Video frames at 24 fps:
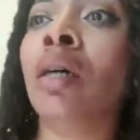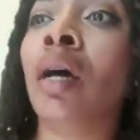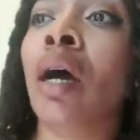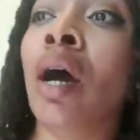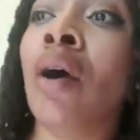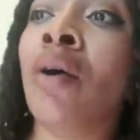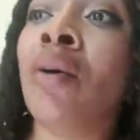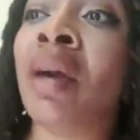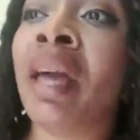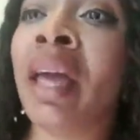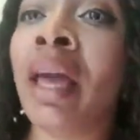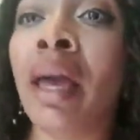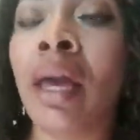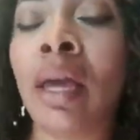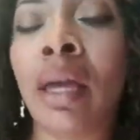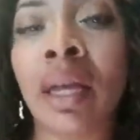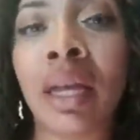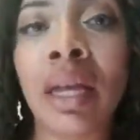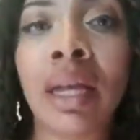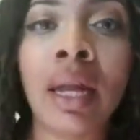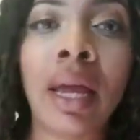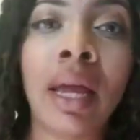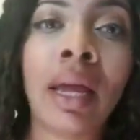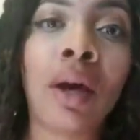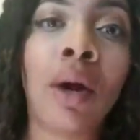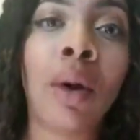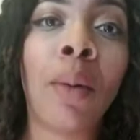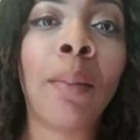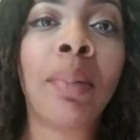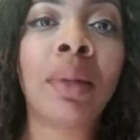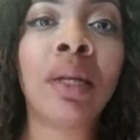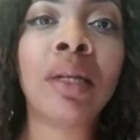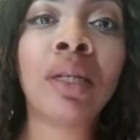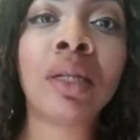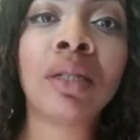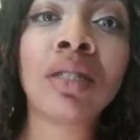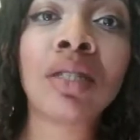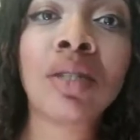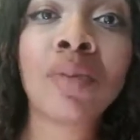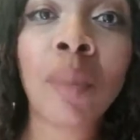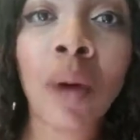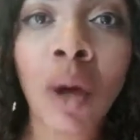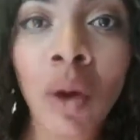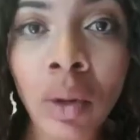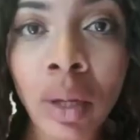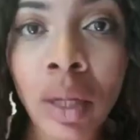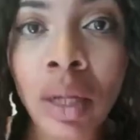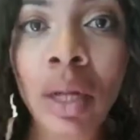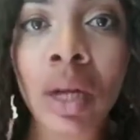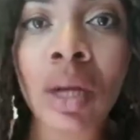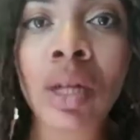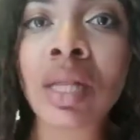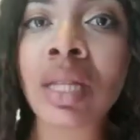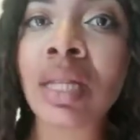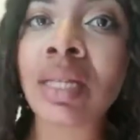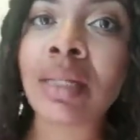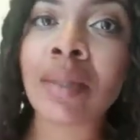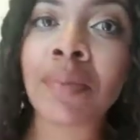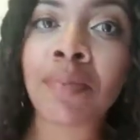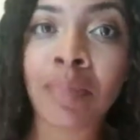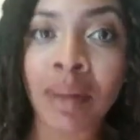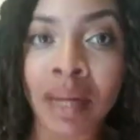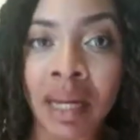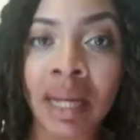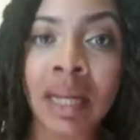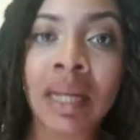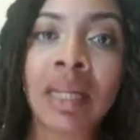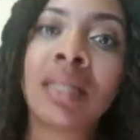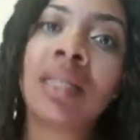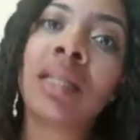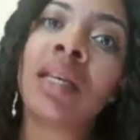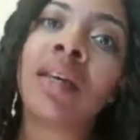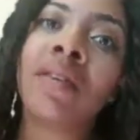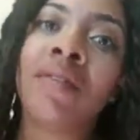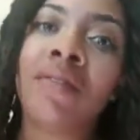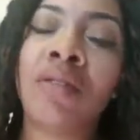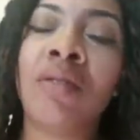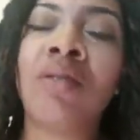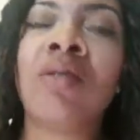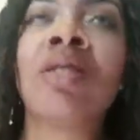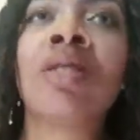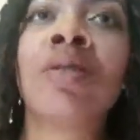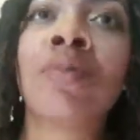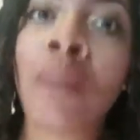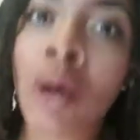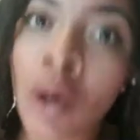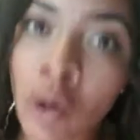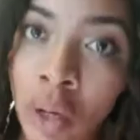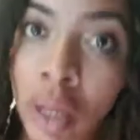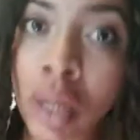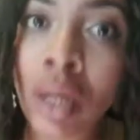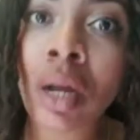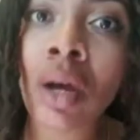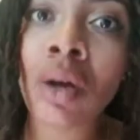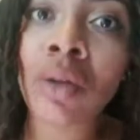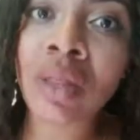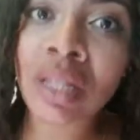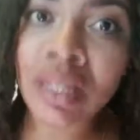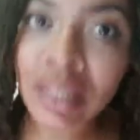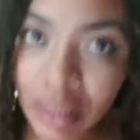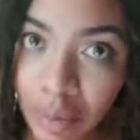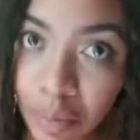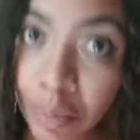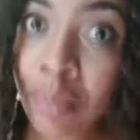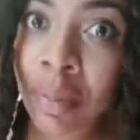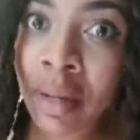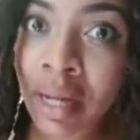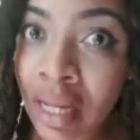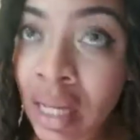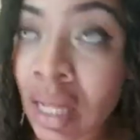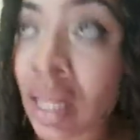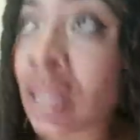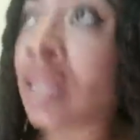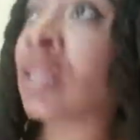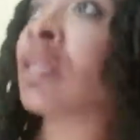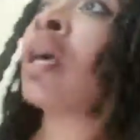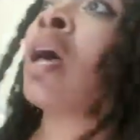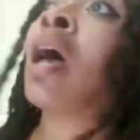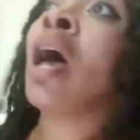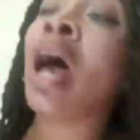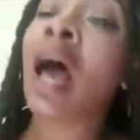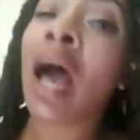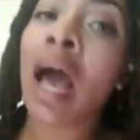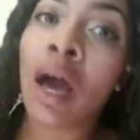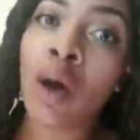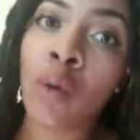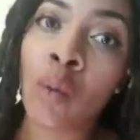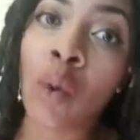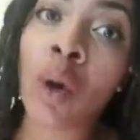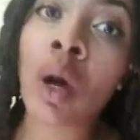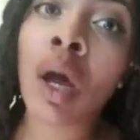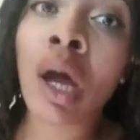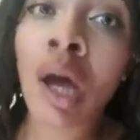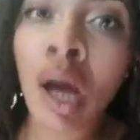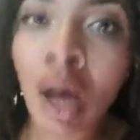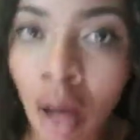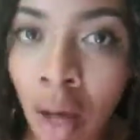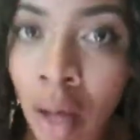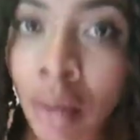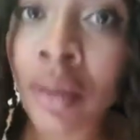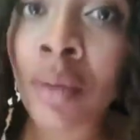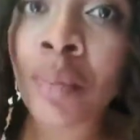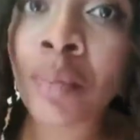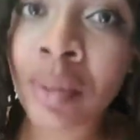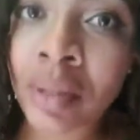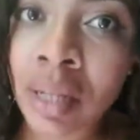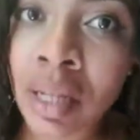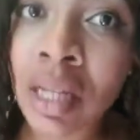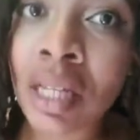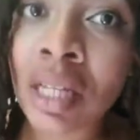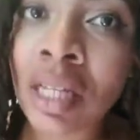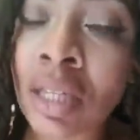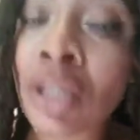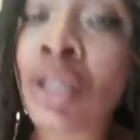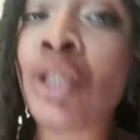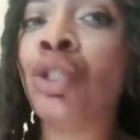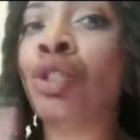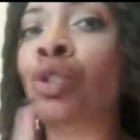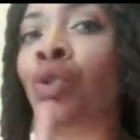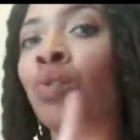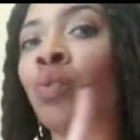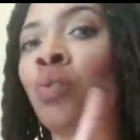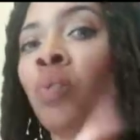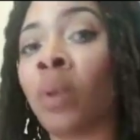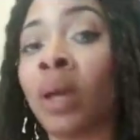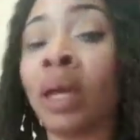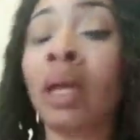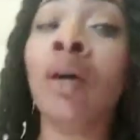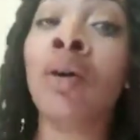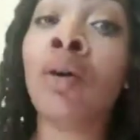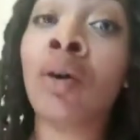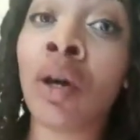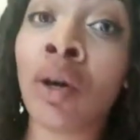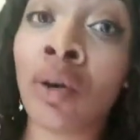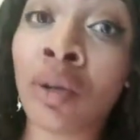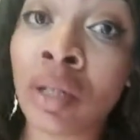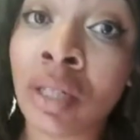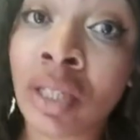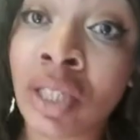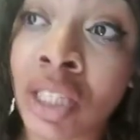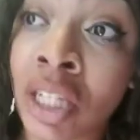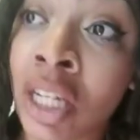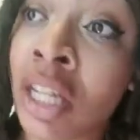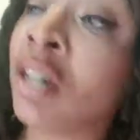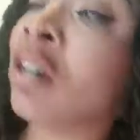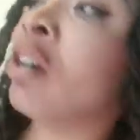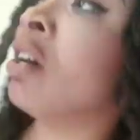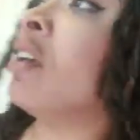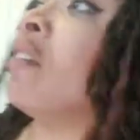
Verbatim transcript: Okay, it ain't gonna be no smoking on this bus. If you smoking on this bus, I will call the police. You will go to jail.